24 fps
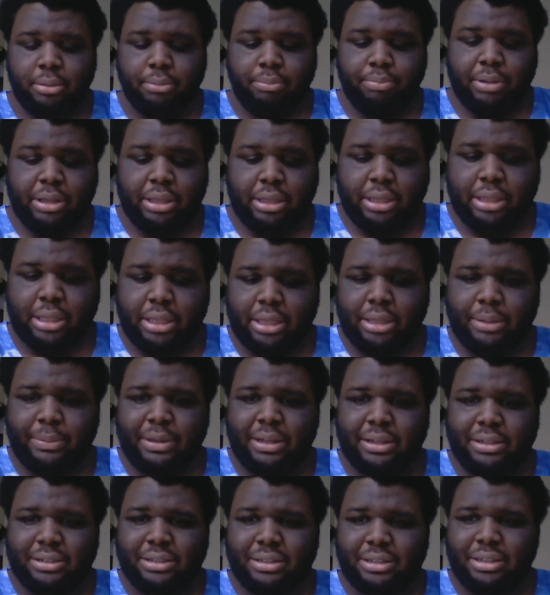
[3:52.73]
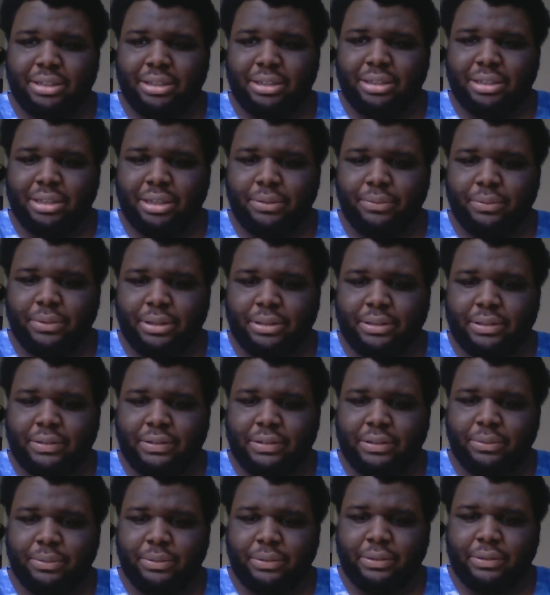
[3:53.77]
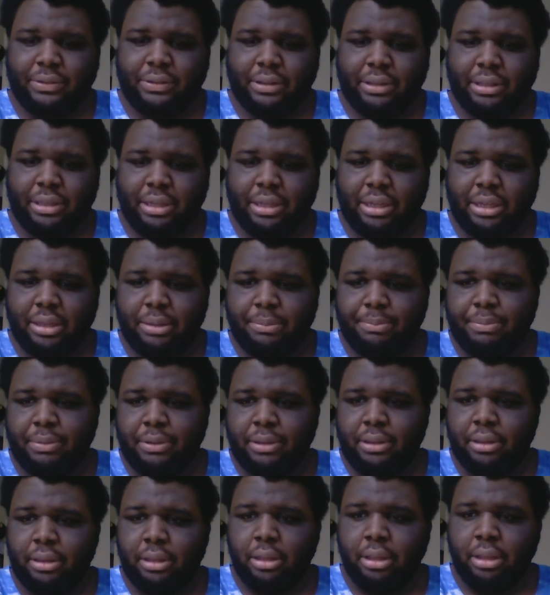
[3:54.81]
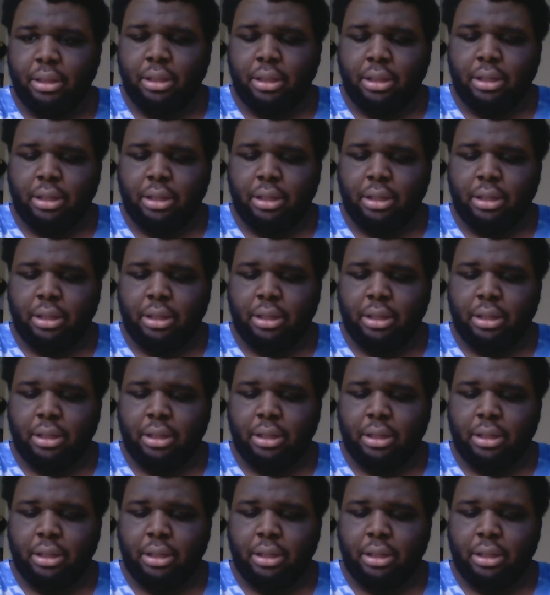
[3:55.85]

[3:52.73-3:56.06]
but I actually can't wait to see what's going to happen